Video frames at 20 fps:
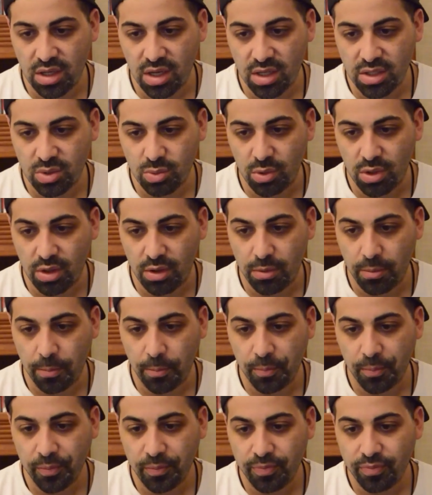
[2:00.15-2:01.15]
as well.
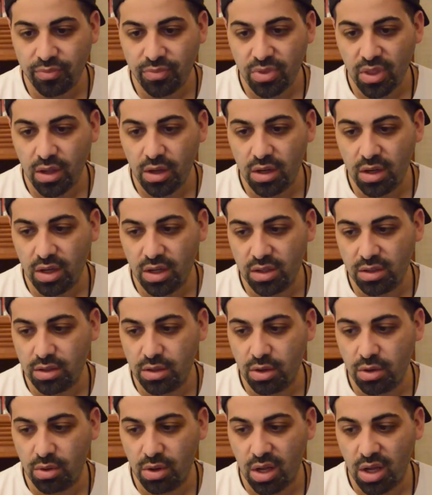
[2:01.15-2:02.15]
I
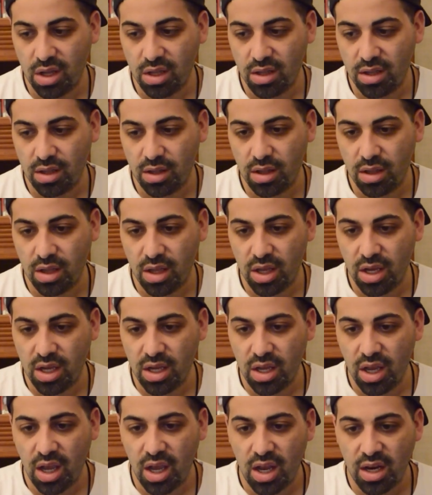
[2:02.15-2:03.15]

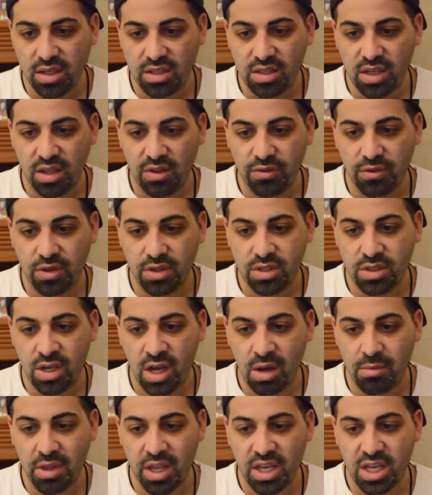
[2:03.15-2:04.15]
and it's not the first
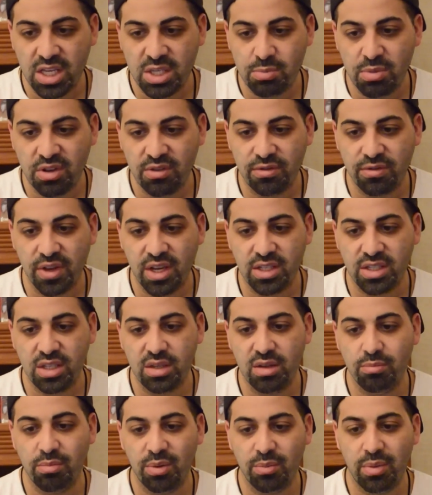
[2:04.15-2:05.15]
time. Like, he's been
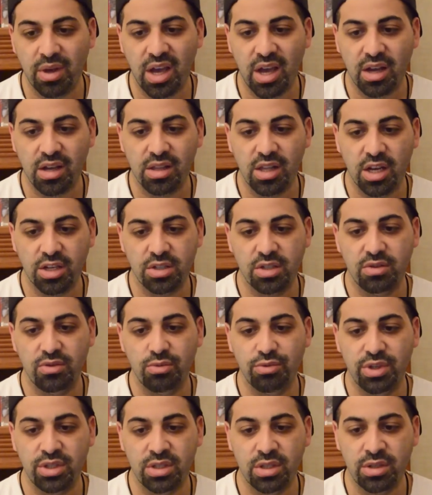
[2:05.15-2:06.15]
facing backlash in
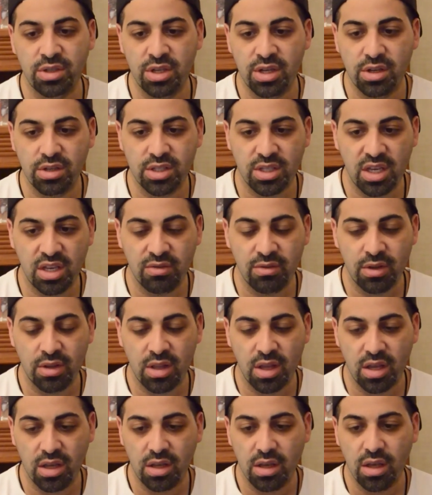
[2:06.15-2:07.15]
recent years. Even
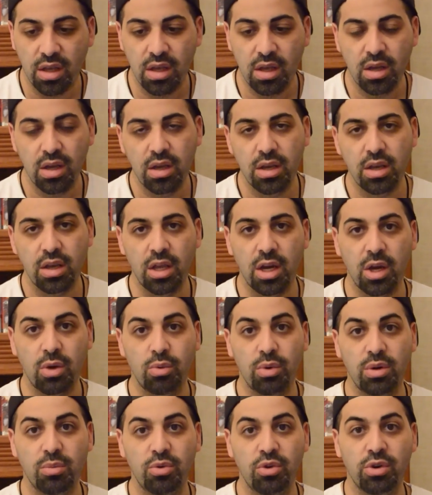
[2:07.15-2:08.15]
like,
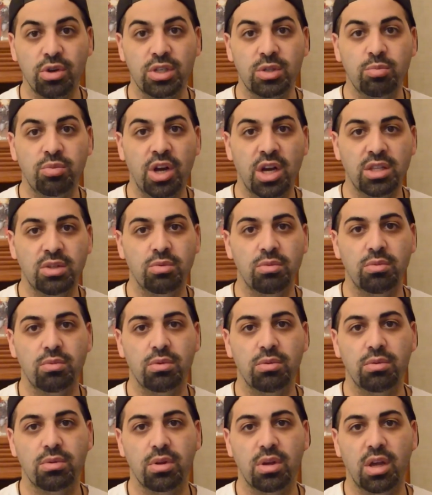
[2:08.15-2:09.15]
when Chris Pratt
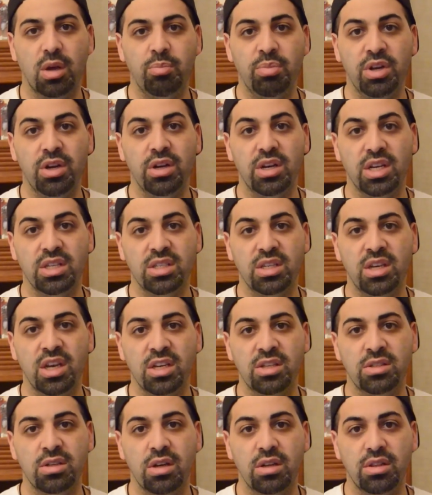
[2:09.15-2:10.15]
appeared as a
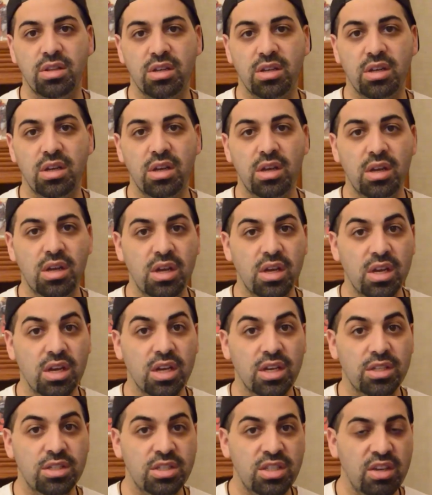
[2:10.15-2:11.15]
guest on the
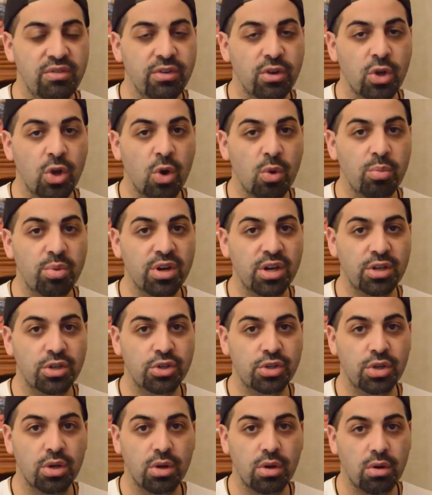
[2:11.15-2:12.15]
Stephen Colbert
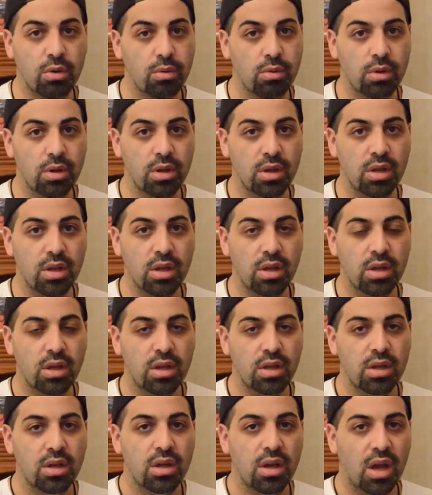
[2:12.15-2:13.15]
show,
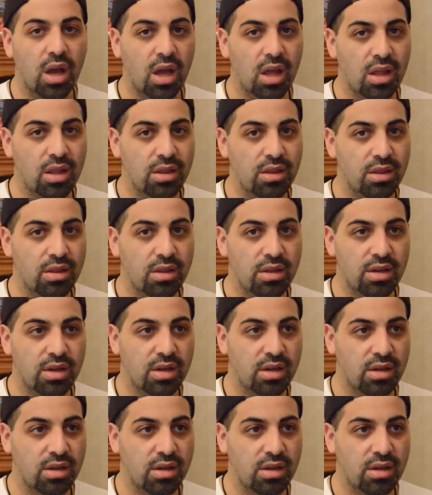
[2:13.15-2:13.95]
and